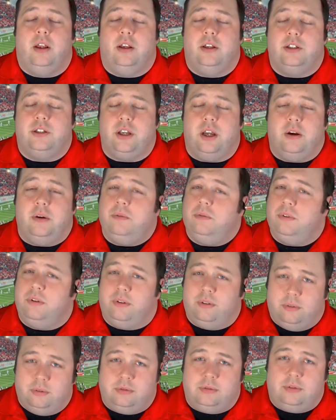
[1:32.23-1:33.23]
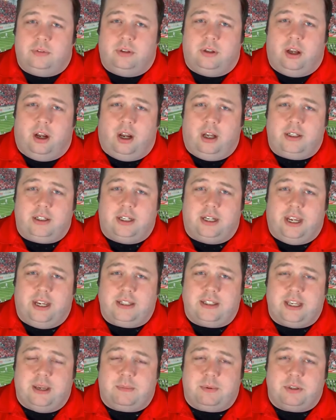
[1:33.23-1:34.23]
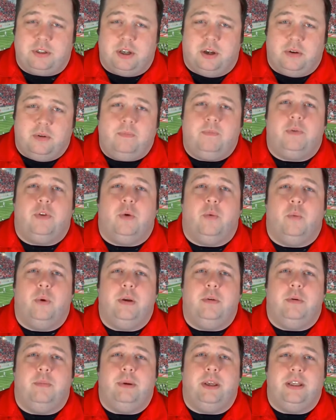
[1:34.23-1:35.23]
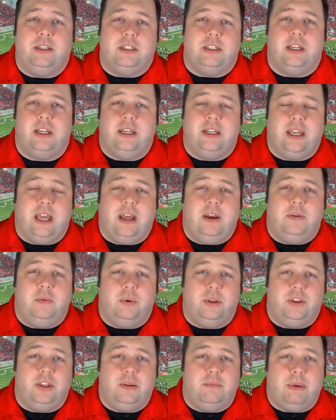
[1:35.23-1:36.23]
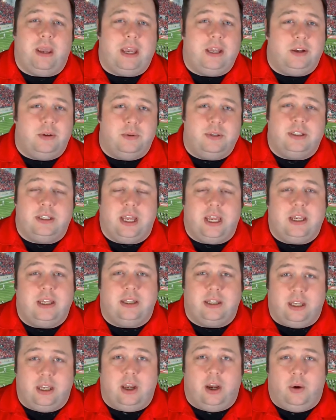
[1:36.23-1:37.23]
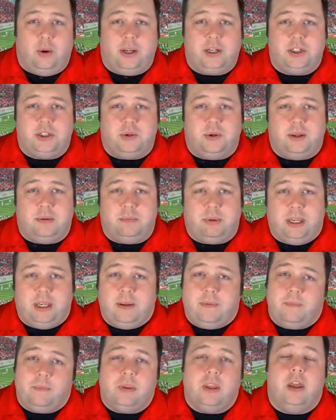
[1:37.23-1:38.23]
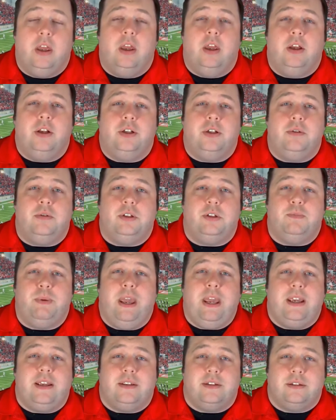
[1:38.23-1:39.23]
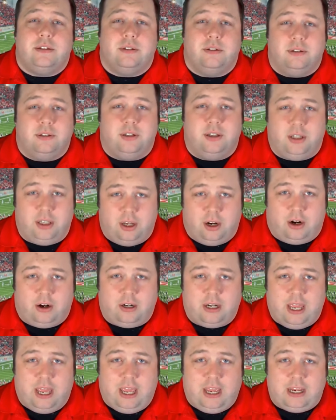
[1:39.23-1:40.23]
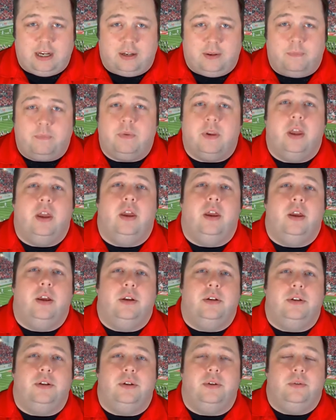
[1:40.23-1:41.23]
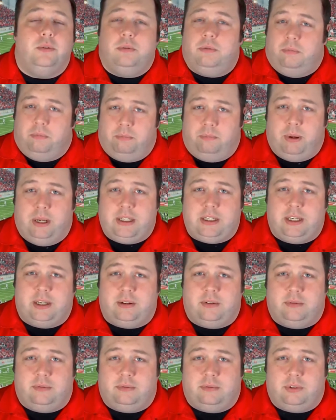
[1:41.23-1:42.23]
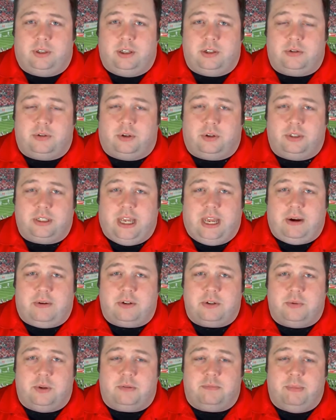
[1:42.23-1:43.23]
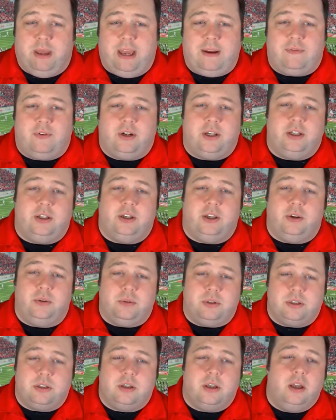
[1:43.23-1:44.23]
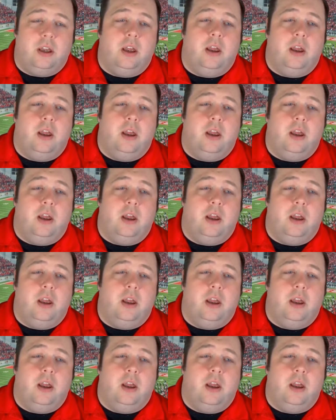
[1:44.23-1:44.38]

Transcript: So, on tonight's episode, we will be sitting down with the man who is taking the OSUMB to space, to the arcade, to buzzing control towers with Maverick and Goose,